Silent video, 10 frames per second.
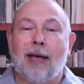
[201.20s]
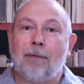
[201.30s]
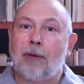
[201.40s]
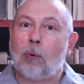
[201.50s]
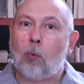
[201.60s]

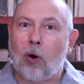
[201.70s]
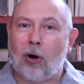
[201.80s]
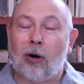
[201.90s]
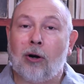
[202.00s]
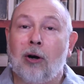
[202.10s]
if he
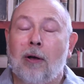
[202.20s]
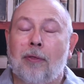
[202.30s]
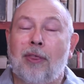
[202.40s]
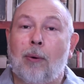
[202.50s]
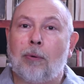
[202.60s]
were,
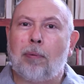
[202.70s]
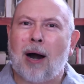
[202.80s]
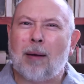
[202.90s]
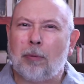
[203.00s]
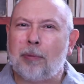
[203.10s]
they would
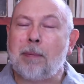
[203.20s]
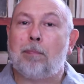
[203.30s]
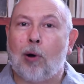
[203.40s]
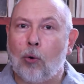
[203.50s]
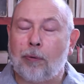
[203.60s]
probably
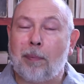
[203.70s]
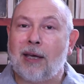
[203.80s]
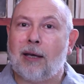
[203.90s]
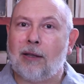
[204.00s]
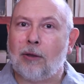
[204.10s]
both
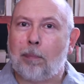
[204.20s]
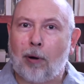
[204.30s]
be in the